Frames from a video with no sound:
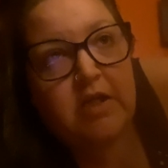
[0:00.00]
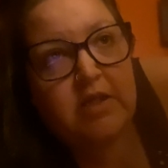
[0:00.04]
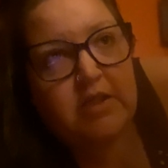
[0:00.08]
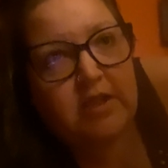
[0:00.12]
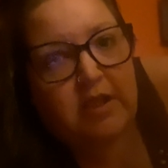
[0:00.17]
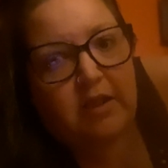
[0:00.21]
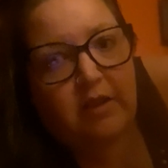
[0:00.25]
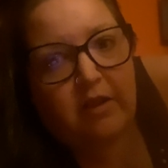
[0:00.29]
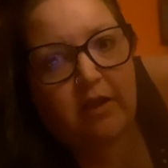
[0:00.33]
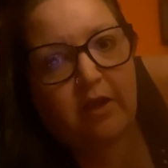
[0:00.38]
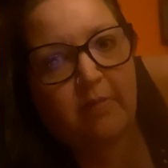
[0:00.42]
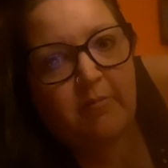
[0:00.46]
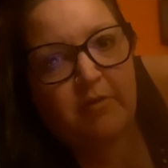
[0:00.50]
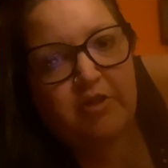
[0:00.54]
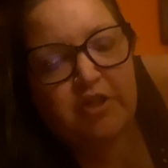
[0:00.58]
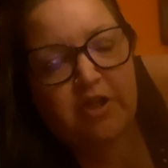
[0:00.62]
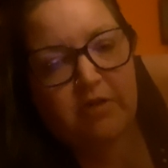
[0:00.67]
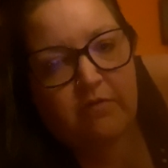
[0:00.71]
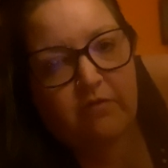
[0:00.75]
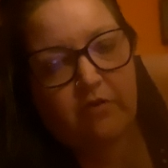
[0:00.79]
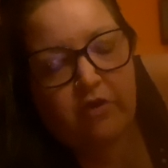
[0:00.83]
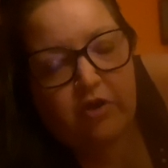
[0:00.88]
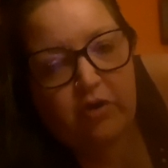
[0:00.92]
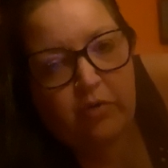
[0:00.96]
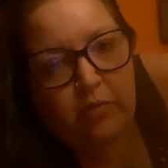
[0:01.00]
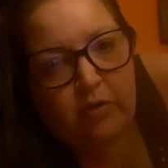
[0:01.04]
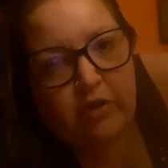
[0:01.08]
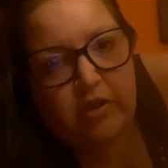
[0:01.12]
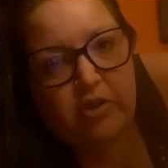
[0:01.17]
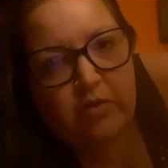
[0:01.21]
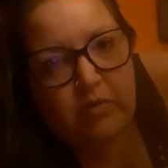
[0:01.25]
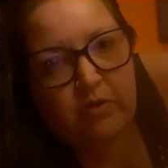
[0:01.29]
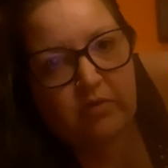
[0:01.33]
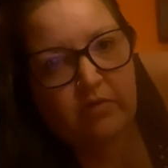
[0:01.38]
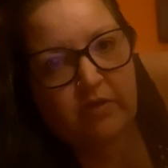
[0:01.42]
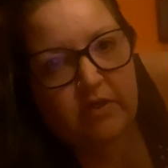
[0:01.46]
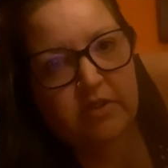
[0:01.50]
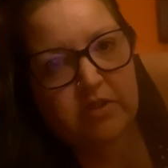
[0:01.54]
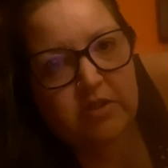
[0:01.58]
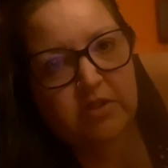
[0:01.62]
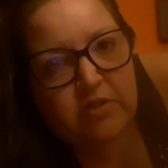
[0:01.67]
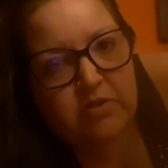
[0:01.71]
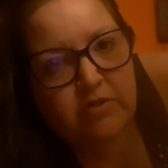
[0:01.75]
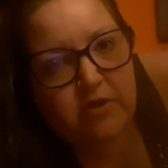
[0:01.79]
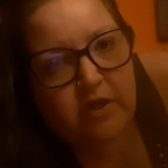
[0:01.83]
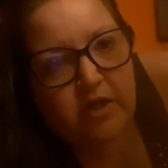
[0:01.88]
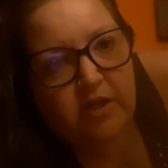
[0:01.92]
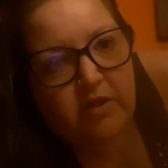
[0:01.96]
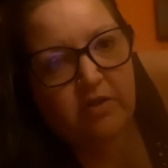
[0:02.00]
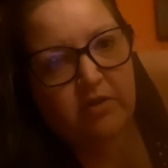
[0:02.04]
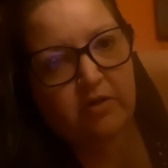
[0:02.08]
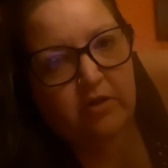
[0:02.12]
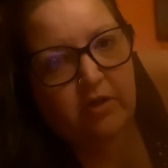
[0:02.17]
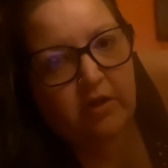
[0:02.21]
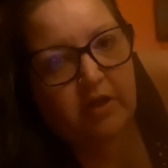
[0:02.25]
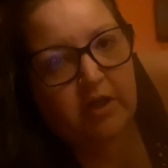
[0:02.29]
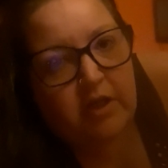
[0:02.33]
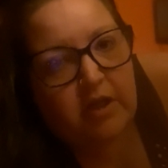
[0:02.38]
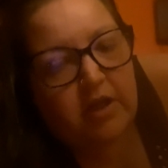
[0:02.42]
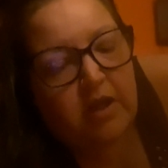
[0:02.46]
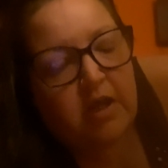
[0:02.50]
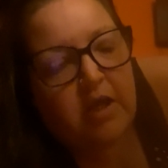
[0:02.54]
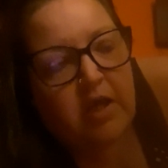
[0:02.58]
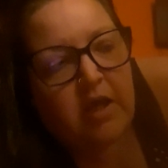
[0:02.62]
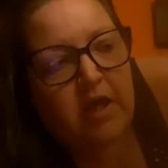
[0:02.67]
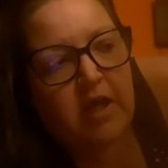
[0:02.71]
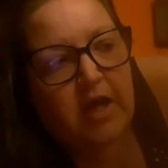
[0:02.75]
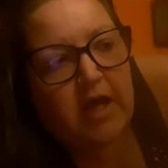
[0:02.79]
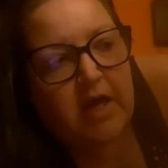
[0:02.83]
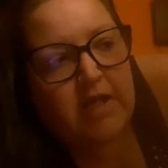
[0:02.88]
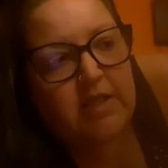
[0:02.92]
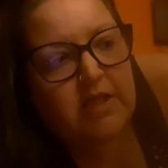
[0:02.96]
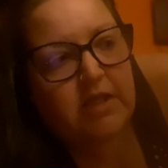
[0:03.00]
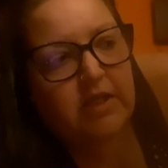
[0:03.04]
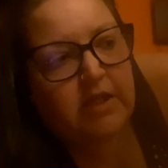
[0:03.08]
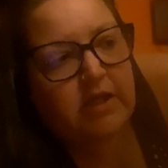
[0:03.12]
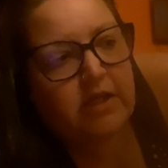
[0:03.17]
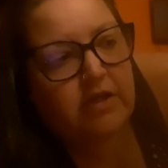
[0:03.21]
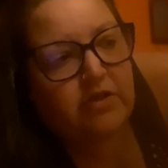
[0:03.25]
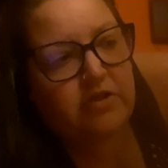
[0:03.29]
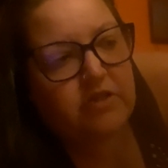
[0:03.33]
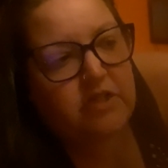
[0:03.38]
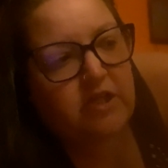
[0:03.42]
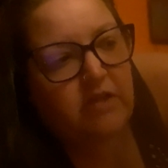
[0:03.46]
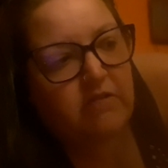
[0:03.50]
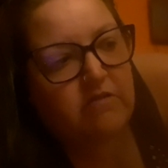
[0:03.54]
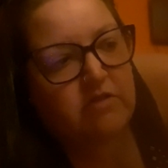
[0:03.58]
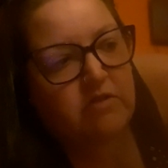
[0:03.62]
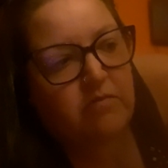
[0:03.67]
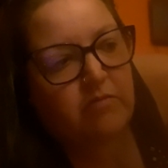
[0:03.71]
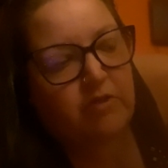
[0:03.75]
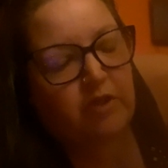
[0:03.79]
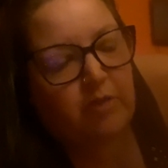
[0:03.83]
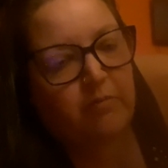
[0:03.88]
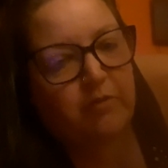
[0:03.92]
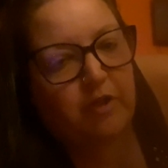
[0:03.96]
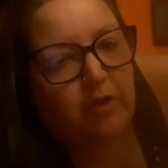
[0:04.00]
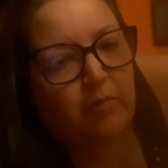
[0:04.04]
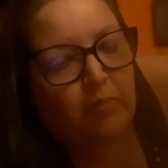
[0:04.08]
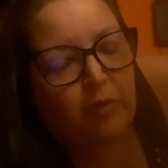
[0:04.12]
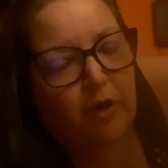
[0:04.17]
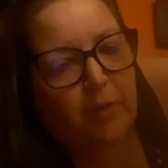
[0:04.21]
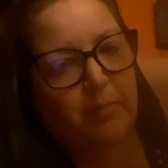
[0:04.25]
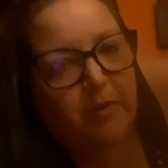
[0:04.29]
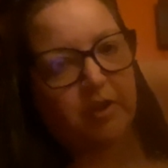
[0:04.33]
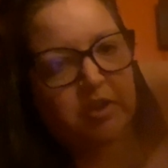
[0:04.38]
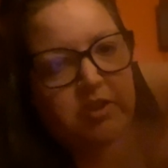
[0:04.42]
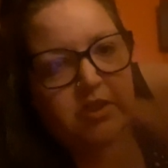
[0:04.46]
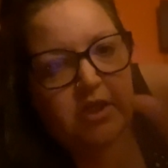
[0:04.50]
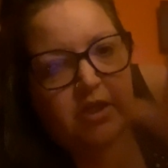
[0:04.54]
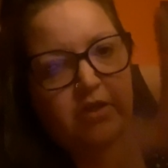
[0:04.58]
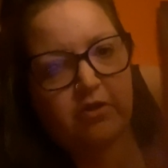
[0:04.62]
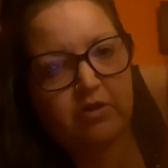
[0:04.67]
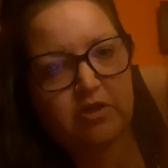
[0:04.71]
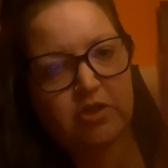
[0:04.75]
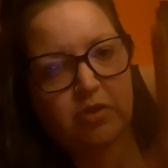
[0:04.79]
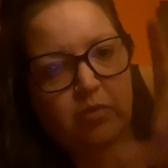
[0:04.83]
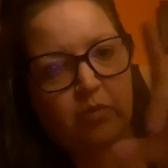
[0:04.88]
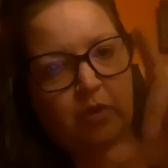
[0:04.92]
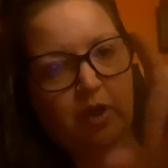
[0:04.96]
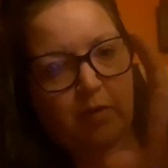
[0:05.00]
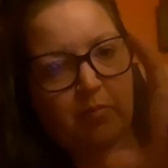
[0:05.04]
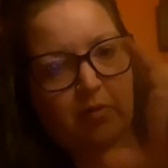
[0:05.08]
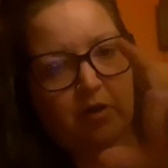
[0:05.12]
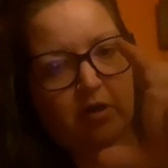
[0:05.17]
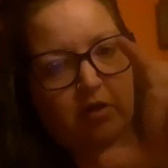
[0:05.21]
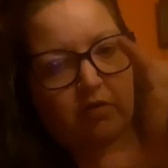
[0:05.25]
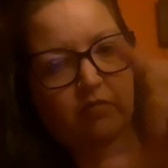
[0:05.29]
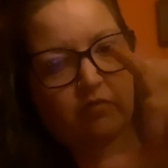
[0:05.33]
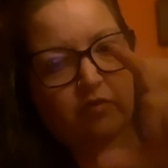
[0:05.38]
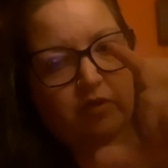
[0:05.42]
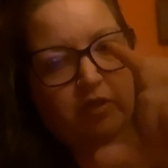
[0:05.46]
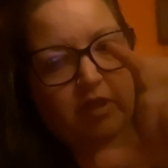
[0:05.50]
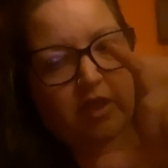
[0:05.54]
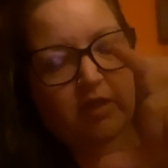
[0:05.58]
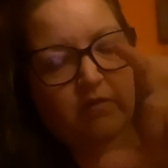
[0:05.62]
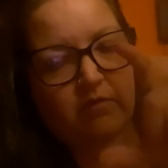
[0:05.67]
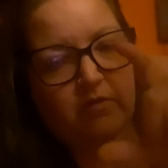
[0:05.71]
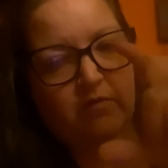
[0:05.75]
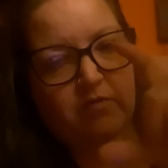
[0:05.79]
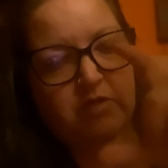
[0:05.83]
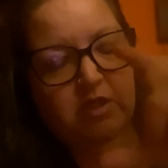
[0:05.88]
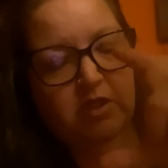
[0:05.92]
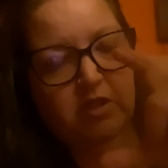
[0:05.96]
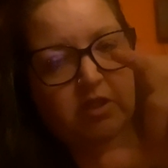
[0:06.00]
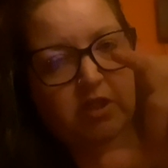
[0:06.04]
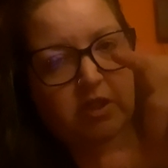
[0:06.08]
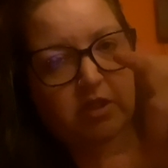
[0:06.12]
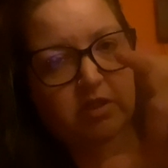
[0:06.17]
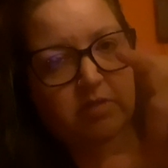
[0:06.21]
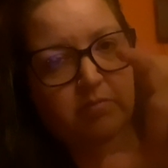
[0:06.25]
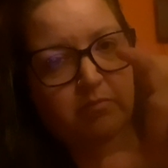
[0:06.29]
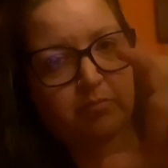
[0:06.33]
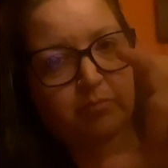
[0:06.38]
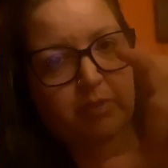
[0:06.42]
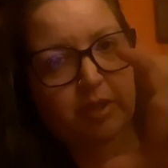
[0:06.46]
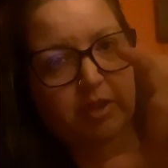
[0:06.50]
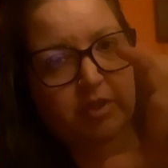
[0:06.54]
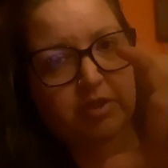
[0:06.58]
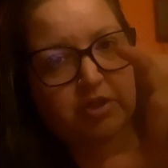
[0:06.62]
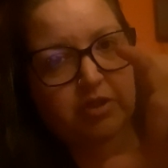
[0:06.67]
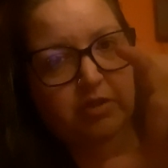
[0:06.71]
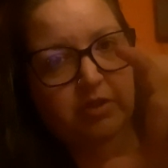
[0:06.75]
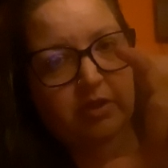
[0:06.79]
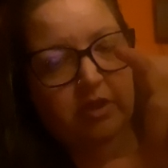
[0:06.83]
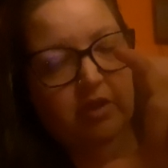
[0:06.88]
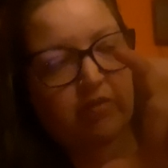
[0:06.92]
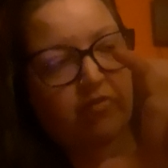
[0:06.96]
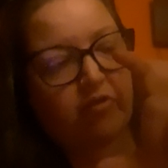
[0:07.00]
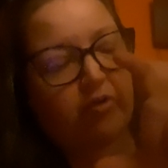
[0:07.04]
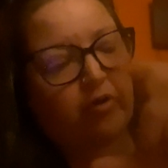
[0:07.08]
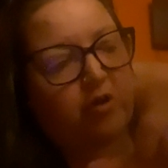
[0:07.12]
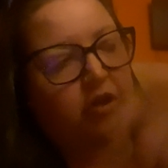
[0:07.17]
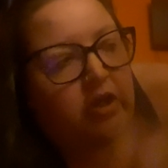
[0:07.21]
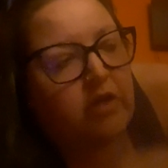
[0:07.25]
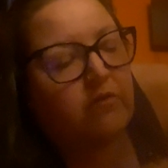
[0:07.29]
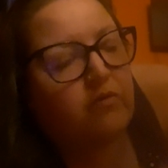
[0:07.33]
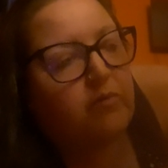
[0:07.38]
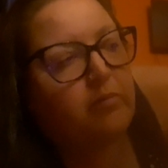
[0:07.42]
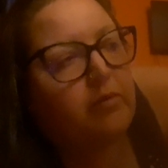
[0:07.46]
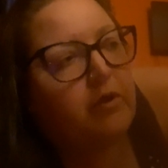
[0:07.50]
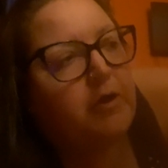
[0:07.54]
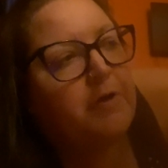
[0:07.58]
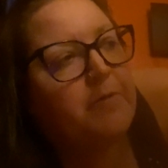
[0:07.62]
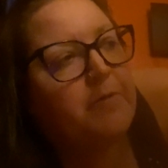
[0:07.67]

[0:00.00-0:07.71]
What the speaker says: Tell it how much effort you want to invest in trying to cook it. And then get yourself some little meal prep containers at Walmart for like 15 bucks. You can get 30 of them.